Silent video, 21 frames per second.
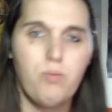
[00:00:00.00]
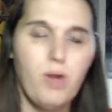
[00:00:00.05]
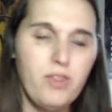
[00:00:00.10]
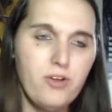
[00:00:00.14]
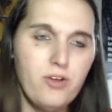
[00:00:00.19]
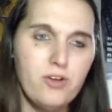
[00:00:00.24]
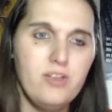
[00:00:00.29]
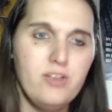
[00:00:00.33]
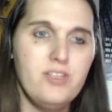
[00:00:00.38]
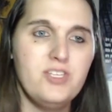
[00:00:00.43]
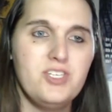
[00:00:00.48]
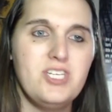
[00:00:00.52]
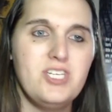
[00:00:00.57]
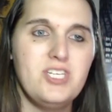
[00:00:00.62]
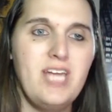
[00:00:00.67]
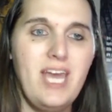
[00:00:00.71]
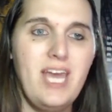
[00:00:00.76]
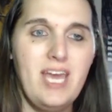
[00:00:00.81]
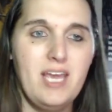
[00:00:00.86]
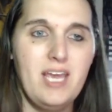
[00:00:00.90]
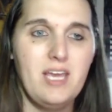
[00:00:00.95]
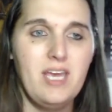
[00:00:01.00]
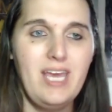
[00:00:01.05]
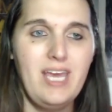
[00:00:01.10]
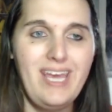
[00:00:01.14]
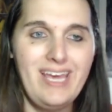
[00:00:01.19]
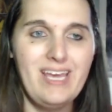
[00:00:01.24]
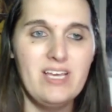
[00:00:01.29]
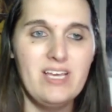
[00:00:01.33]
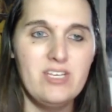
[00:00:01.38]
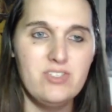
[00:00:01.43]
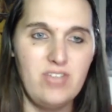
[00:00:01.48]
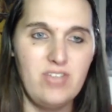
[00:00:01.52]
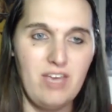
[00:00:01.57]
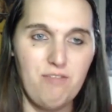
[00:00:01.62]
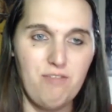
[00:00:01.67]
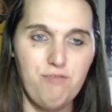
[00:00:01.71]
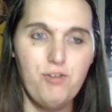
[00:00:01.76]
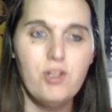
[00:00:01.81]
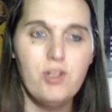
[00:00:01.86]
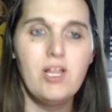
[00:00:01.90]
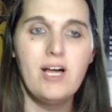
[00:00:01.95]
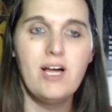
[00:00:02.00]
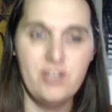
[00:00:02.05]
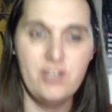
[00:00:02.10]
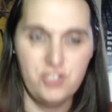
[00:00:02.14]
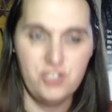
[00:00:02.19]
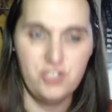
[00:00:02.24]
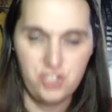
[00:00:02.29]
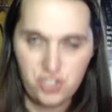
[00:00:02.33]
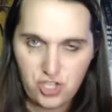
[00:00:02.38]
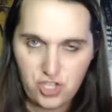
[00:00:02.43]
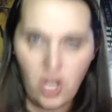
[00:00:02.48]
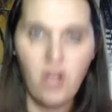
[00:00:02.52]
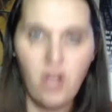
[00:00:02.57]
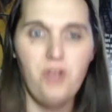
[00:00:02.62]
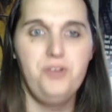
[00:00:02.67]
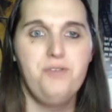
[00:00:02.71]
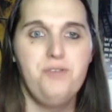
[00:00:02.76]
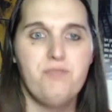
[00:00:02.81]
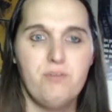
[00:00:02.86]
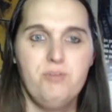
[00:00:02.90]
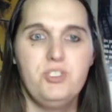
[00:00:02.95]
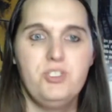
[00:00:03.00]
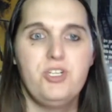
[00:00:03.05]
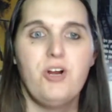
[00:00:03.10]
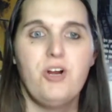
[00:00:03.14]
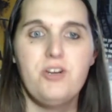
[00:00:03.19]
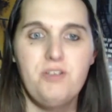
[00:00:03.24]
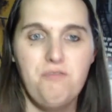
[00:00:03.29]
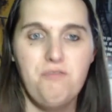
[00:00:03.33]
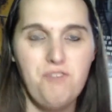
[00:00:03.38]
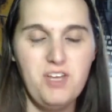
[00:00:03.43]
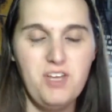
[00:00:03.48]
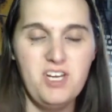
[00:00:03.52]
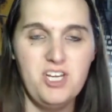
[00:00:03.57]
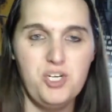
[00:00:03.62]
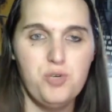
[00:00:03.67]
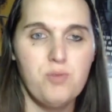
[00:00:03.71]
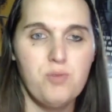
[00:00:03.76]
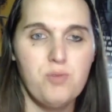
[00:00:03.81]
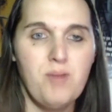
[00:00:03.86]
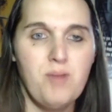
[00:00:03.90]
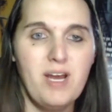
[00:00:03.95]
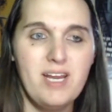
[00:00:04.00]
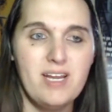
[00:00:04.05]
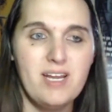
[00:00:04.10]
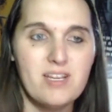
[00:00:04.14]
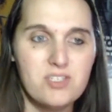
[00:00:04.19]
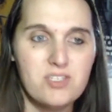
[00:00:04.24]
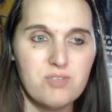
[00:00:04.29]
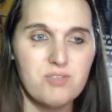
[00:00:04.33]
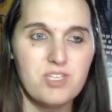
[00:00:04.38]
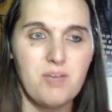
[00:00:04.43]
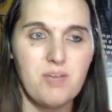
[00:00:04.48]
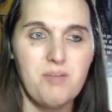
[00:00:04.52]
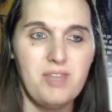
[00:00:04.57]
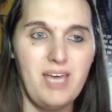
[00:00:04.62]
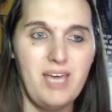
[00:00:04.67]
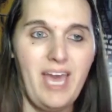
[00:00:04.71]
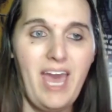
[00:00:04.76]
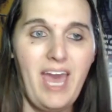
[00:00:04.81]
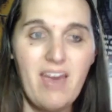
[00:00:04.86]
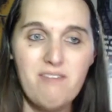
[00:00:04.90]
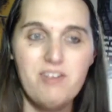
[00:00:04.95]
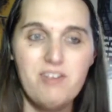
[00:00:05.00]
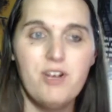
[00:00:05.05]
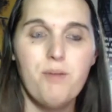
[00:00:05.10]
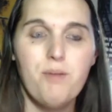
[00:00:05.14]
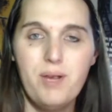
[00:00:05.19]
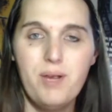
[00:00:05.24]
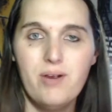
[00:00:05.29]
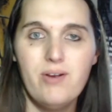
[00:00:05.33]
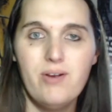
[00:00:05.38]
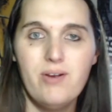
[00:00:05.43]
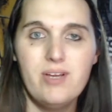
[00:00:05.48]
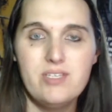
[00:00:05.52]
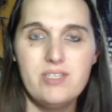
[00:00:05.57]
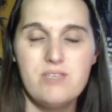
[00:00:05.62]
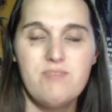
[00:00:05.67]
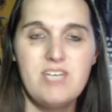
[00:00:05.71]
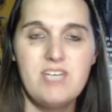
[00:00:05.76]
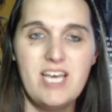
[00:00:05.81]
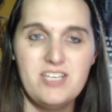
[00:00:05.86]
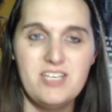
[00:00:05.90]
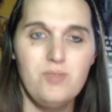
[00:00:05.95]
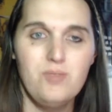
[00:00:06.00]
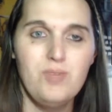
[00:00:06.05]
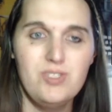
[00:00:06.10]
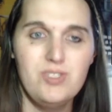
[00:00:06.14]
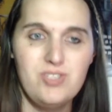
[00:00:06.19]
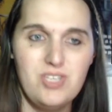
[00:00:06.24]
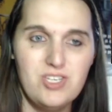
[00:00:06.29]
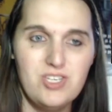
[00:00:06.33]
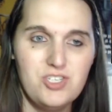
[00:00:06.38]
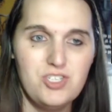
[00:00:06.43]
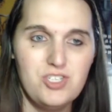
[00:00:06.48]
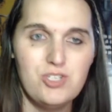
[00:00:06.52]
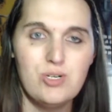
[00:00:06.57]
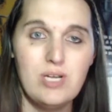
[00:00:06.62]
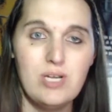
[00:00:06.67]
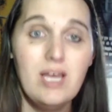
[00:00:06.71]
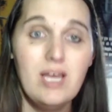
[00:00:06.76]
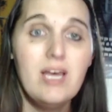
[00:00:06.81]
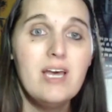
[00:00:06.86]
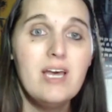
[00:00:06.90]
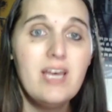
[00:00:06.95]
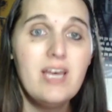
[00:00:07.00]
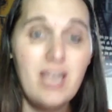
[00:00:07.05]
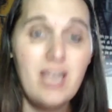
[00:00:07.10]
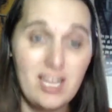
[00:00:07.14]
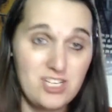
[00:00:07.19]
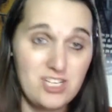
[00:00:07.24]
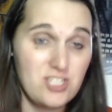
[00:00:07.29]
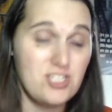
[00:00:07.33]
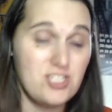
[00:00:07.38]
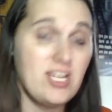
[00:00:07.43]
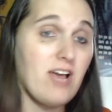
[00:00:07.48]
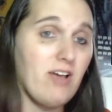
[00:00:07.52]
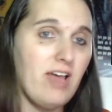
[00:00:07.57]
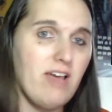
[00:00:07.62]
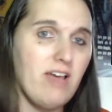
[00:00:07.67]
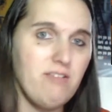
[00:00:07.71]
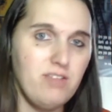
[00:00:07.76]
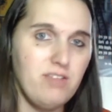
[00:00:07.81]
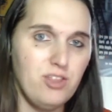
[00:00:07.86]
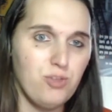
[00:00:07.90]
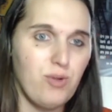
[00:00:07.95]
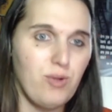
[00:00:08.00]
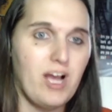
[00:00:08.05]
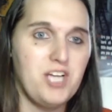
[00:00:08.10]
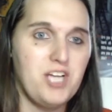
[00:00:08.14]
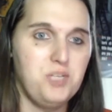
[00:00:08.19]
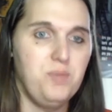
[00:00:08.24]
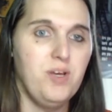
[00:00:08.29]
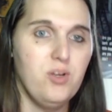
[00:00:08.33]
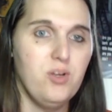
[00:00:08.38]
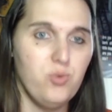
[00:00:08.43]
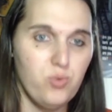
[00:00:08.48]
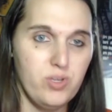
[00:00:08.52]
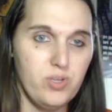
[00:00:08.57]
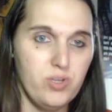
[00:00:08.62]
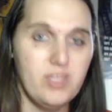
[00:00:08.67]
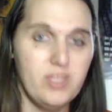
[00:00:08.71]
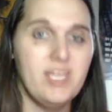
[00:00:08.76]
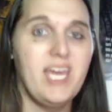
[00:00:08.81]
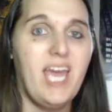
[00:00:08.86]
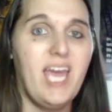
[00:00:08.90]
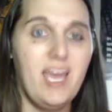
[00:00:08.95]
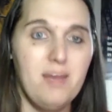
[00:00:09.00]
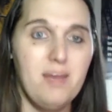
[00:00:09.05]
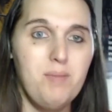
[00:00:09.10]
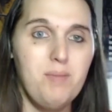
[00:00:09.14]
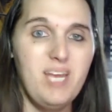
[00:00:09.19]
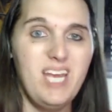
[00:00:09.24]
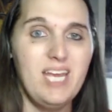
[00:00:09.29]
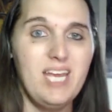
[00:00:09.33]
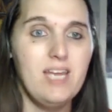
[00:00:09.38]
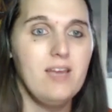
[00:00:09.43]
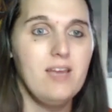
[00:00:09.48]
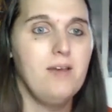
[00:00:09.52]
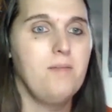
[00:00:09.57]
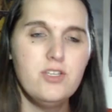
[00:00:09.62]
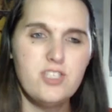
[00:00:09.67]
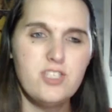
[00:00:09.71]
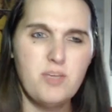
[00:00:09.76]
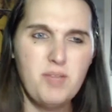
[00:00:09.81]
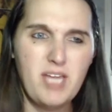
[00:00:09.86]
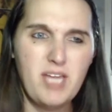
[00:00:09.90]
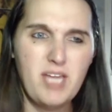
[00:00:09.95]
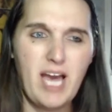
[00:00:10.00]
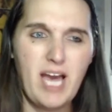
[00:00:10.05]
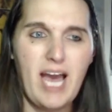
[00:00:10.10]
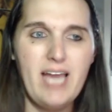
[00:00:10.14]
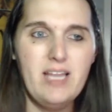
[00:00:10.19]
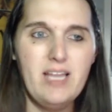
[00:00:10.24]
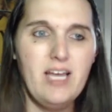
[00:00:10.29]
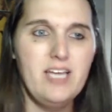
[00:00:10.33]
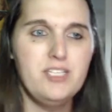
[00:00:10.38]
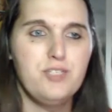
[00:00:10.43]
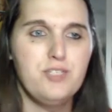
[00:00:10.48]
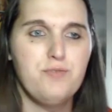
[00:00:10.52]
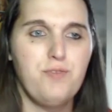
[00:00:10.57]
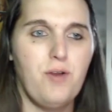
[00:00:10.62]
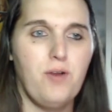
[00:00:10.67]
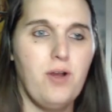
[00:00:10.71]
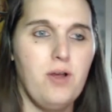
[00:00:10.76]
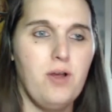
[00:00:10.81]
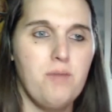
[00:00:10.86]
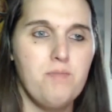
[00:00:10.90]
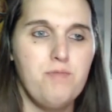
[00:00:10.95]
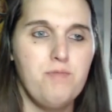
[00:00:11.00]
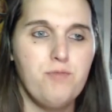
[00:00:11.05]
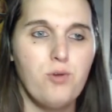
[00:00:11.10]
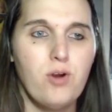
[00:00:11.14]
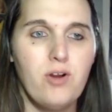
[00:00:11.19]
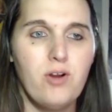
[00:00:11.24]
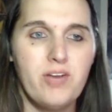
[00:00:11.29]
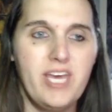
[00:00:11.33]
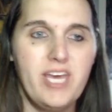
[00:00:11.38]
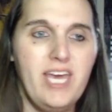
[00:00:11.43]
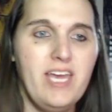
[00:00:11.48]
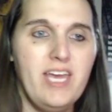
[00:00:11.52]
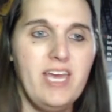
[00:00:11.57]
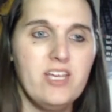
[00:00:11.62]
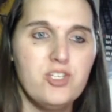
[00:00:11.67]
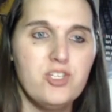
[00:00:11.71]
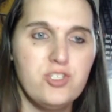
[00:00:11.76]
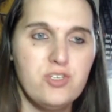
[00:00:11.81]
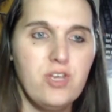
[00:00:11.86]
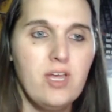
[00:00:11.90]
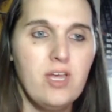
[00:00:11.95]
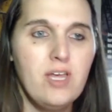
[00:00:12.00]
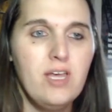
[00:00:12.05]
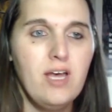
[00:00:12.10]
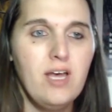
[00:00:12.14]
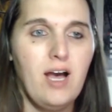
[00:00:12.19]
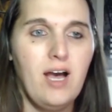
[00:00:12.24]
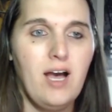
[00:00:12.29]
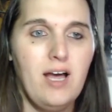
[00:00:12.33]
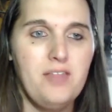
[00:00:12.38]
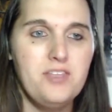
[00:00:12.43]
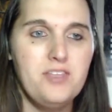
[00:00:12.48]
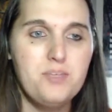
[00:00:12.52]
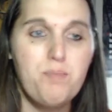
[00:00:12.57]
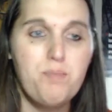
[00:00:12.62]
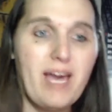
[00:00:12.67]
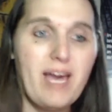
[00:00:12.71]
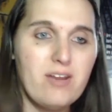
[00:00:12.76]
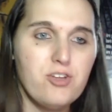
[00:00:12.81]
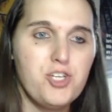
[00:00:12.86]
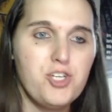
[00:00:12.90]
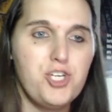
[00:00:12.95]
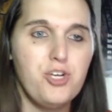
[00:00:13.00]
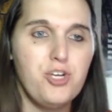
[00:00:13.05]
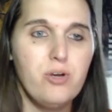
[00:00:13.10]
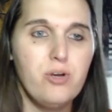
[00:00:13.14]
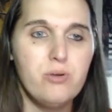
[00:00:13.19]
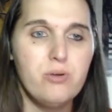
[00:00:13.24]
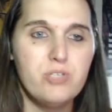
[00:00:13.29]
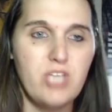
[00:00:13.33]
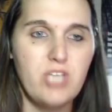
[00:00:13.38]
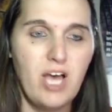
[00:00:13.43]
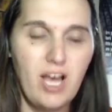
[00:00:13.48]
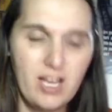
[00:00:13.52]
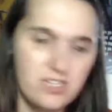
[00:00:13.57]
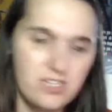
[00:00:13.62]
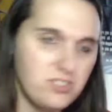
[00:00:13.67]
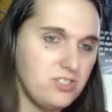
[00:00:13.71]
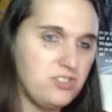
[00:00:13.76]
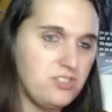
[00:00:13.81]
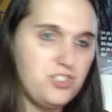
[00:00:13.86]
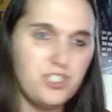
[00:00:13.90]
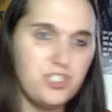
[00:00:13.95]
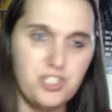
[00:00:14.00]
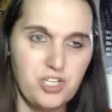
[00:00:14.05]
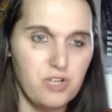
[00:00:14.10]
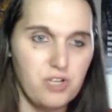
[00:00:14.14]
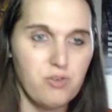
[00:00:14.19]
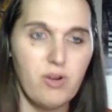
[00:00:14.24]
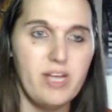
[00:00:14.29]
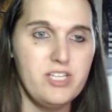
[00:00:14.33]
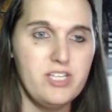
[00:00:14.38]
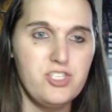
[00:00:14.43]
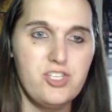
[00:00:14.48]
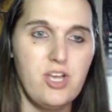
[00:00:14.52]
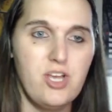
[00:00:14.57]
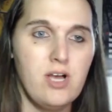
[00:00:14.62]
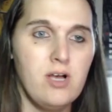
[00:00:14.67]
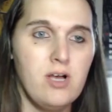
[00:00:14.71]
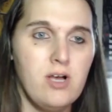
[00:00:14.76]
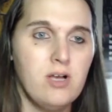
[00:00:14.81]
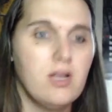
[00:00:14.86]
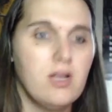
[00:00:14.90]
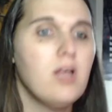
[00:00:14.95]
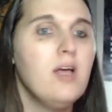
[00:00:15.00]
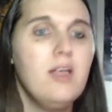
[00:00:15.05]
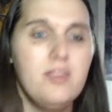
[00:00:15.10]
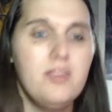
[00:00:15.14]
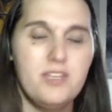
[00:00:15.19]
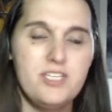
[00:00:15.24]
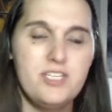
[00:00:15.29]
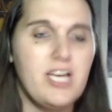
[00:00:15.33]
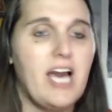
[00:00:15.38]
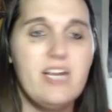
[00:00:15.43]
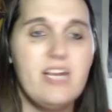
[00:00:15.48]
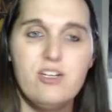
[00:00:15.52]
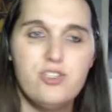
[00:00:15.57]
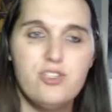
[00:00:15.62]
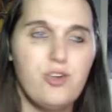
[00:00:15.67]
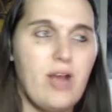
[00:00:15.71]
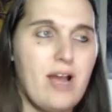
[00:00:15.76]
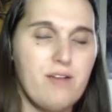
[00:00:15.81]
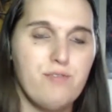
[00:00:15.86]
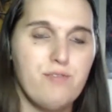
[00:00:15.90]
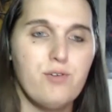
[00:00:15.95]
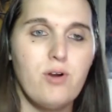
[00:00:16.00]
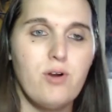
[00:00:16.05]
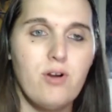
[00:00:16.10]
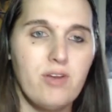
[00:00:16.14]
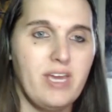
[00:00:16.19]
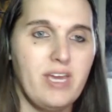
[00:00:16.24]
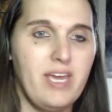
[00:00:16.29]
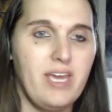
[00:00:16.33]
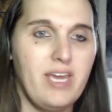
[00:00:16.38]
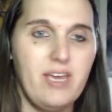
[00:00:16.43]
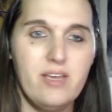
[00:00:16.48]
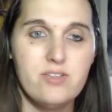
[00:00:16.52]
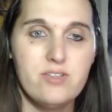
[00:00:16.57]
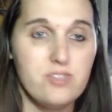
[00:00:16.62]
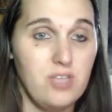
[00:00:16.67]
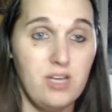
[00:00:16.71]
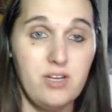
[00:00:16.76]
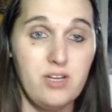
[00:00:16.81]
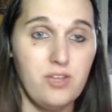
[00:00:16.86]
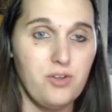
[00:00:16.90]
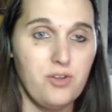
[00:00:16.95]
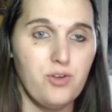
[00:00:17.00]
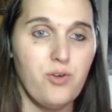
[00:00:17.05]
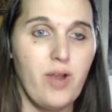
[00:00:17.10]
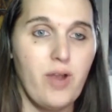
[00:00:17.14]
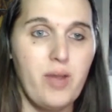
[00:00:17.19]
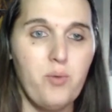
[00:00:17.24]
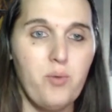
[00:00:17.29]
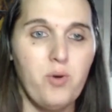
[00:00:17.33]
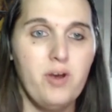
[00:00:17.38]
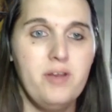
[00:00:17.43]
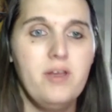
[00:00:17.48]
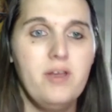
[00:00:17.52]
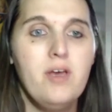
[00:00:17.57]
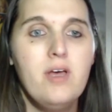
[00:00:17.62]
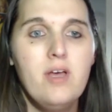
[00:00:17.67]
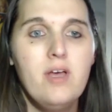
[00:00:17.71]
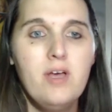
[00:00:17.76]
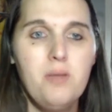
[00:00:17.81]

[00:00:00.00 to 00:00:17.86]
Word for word: Brotherhood of the Snake is a full on assault from start to finish, reminding us of some of the heavier periods of Testament's history and just how heavy thrash metal really can be. Some of the highlights from For All Kings uh, this battle chose us, just a great song. The title track for All Kings, another great one.